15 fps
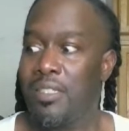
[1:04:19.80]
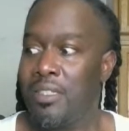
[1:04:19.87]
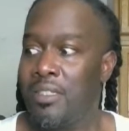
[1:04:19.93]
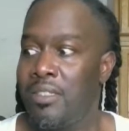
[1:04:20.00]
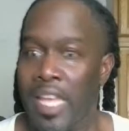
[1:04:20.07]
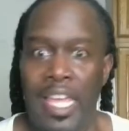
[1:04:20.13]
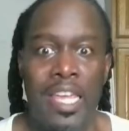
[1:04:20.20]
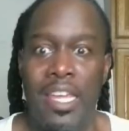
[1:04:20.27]

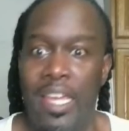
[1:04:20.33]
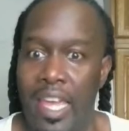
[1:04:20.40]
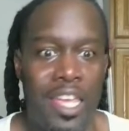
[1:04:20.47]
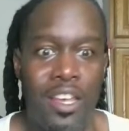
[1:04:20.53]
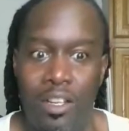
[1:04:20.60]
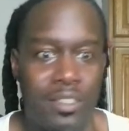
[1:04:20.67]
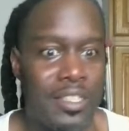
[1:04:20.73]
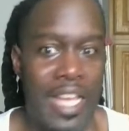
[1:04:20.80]
Because
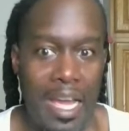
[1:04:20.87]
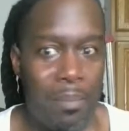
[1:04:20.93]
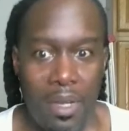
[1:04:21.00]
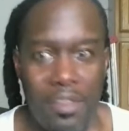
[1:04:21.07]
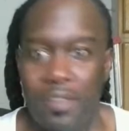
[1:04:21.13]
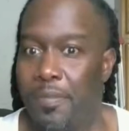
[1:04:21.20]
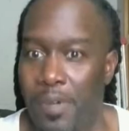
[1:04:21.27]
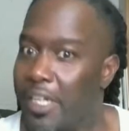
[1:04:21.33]
they held
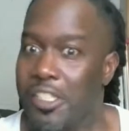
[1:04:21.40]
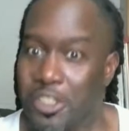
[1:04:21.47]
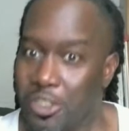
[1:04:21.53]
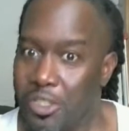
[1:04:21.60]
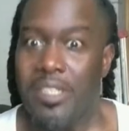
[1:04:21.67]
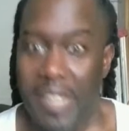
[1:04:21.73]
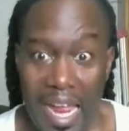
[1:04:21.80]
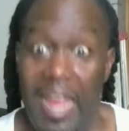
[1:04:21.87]
that
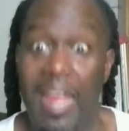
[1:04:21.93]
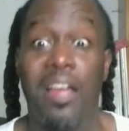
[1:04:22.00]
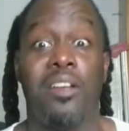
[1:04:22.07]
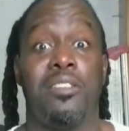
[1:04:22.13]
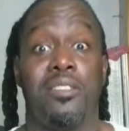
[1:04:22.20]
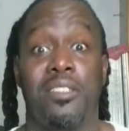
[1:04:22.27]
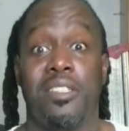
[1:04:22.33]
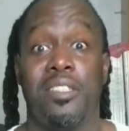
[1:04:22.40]
motherfucking street
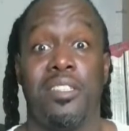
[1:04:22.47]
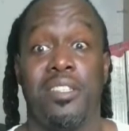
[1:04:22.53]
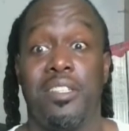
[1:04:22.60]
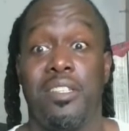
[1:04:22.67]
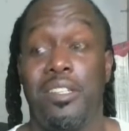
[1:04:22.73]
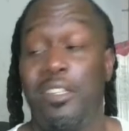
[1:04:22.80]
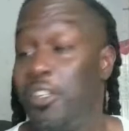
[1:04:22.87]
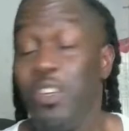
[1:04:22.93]
down.
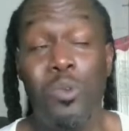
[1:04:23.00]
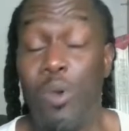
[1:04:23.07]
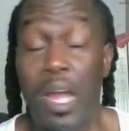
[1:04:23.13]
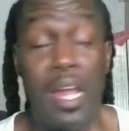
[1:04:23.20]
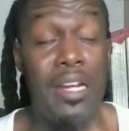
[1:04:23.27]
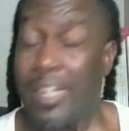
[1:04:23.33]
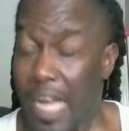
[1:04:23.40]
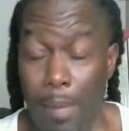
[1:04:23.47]

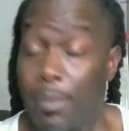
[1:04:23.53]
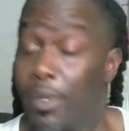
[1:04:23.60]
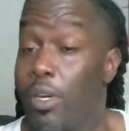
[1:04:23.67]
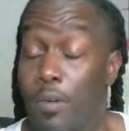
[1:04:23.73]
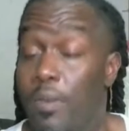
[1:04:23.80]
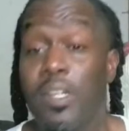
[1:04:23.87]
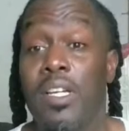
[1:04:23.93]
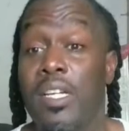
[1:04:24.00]
You weren't
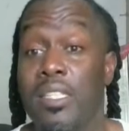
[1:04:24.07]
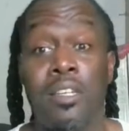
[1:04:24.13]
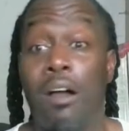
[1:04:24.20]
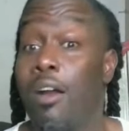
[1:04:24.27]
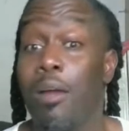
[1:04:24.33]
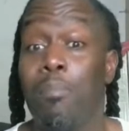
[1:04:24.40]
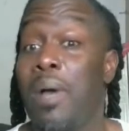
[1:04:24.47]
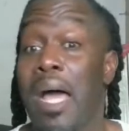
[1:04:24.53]
coming over
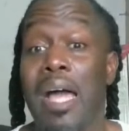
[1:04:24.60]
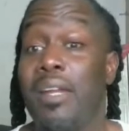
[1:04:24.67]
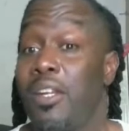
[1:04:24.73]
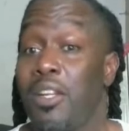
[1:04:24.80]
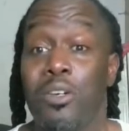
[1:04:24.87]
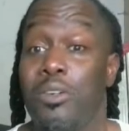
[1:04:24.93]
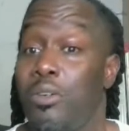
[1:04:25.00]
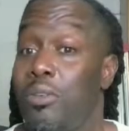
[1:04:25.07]
there talking
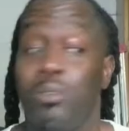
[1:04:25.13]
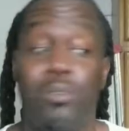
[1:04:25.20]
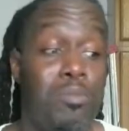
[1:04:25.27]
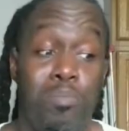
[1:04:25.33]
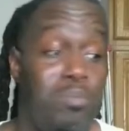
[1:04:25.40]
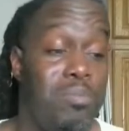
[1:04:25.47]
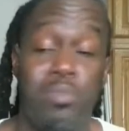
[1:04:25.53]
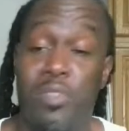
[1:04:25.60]
about
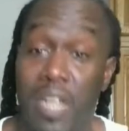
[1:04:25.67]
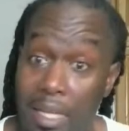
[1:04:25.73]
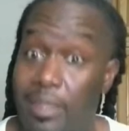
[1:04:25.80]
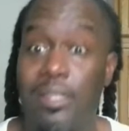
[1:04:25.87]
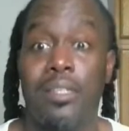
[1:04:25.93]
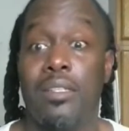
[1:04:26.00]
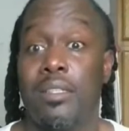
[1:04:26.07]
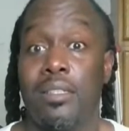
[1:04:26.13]

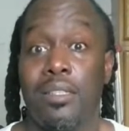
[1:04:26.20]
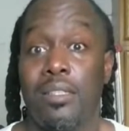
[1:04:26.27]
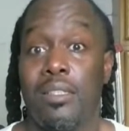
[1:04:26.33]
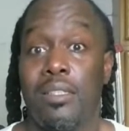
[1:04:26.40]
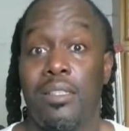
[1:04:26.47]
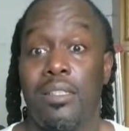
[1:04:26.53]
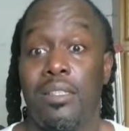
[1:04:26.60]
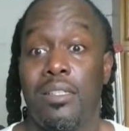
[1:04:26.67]
nothing.
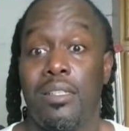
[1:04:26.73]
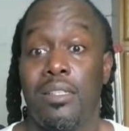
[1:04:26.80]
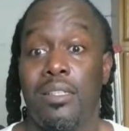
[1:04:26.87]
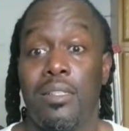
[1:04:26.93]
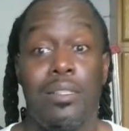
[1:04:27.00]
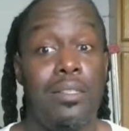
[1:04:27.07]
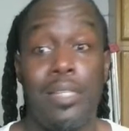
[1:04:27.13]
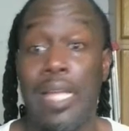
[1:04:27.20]

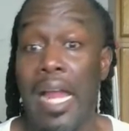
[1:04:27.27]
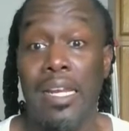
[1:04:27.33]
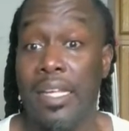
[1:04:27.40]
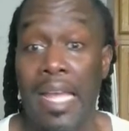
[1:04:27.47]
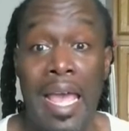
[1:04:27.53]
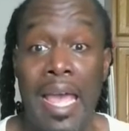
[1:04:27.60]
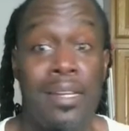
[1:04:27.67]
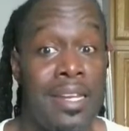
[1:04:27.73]

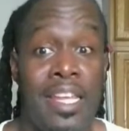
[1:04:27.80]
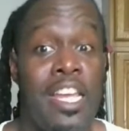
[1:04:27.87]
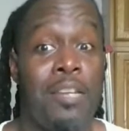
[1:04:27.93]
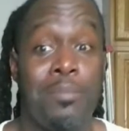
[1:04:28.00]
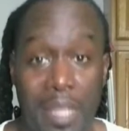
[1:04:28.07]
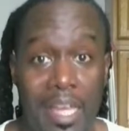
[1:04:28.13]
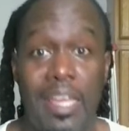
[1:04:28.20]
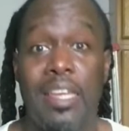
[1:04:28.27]
Not a
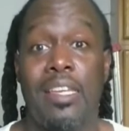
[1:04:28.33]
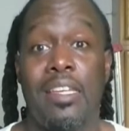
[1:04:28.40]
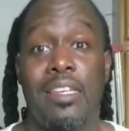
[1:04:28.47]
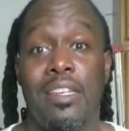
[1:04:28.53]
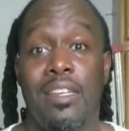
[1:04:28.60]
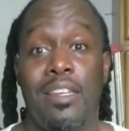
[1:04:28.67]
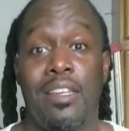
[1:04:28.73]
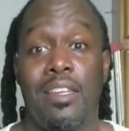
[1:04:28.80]
goddamn
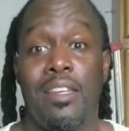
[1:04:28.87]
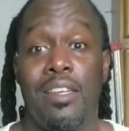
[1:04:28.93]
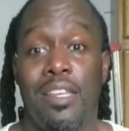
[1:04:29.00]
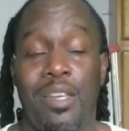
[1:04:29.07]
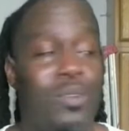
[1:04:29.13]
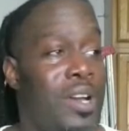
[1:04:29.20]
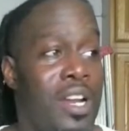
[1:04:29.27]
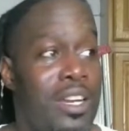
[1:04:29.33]
thing.
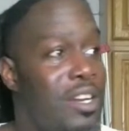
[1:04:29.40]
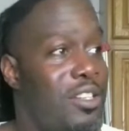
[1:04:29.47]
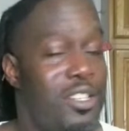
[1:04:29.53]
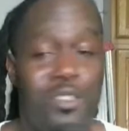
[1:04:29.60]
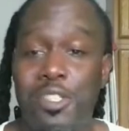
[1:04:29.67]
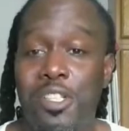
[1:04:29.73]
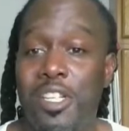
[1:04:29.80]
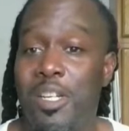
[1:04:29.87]
You
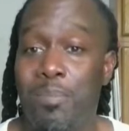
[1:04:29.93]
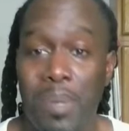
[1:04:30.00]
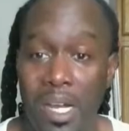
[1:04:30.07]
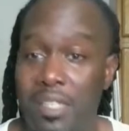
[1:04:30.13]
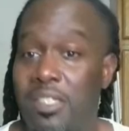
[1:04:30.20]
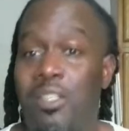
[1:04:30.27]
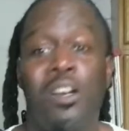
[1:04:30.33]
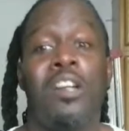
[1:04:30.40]
weren't going to do
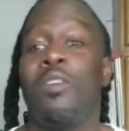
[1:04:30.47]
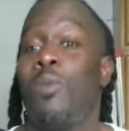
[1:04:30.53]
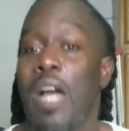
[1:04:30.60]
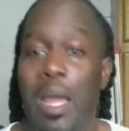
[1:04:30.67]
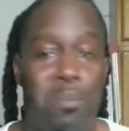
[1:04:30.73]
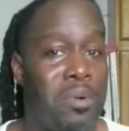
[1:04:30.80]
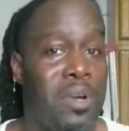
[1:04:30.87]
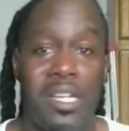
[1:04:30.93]
shit to Buster
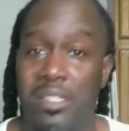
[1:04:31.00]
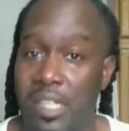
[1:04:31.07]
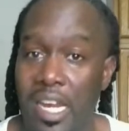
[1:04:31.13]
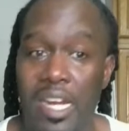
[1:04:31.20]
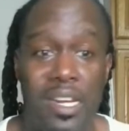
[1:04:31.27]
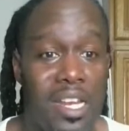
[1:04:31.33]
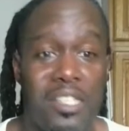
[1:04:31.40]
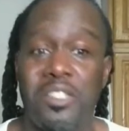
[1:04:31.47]
or the white
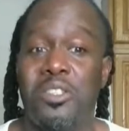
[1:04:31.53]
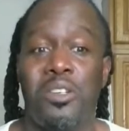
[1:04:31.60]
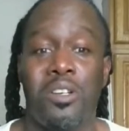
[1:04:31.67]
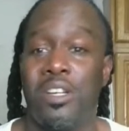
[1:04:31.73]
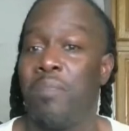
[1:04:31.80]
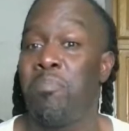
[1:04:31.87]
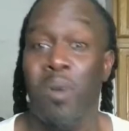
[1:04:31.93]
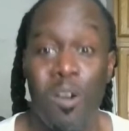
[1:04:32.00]
boy that stayed
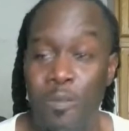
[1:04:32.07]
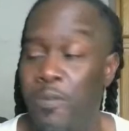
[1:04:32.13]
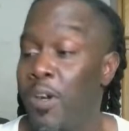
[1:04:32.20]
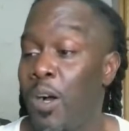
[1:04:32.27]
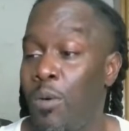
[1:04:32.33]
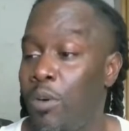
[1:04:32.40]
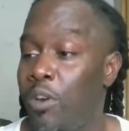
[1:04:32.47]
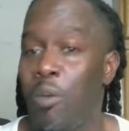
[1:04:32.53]
next to him because
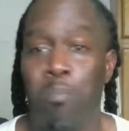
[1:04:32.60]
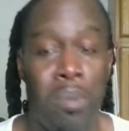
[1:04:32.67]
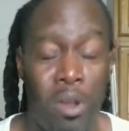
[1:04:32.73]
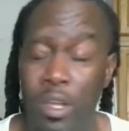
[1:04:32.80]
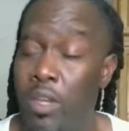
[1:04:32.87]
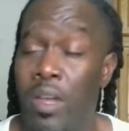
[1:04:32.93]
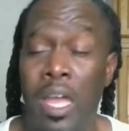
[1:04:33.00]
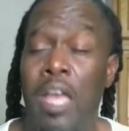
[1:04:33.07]
both of them were
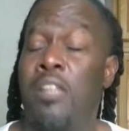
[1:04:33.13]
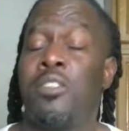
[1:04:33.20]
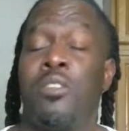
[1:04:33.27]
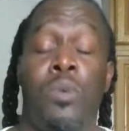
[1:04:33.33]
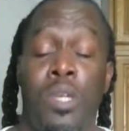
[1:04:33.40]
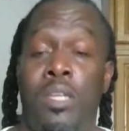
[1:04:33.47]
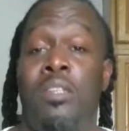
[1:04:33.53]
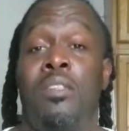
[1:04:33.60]
going to blow your
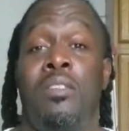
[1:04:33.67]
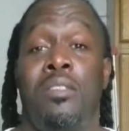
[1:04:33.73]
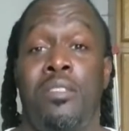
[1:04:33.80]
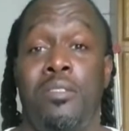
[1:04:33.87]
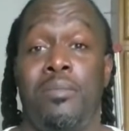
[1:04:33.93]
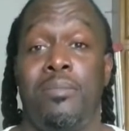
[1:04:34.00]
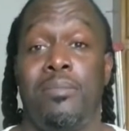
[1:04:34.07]
ass away.